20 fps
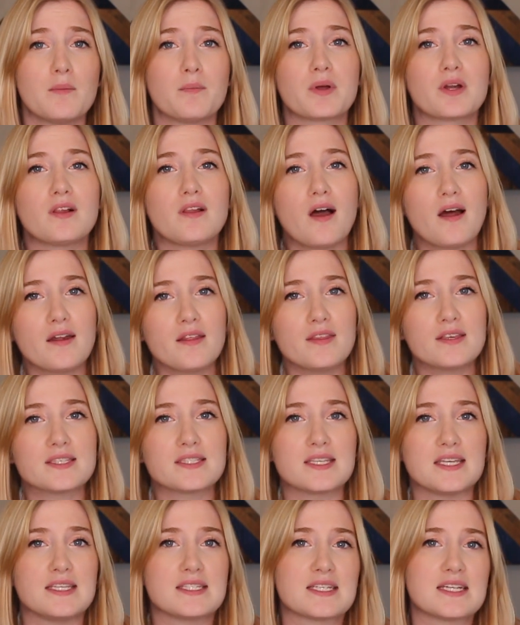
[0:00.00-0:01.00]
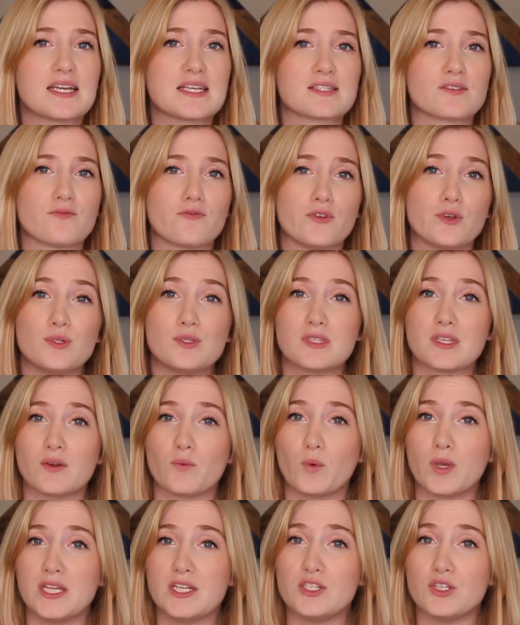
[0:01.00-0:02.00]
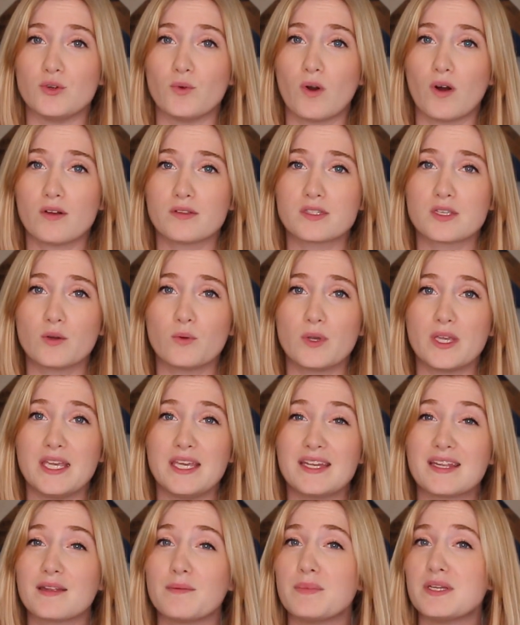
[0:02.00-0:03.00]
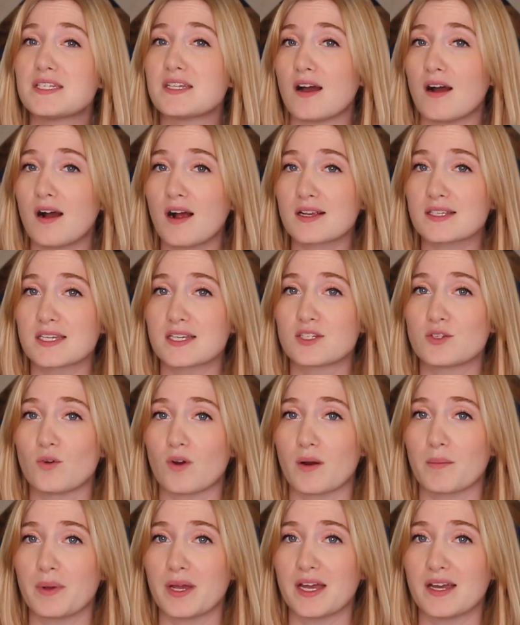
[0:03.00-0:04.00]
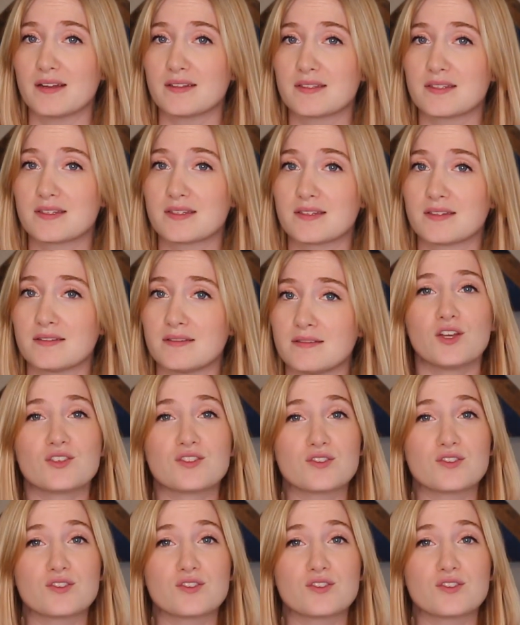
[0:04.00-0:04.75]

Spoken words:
but a lot of the seasonings and foods that we do also eat can be toxic to our pets.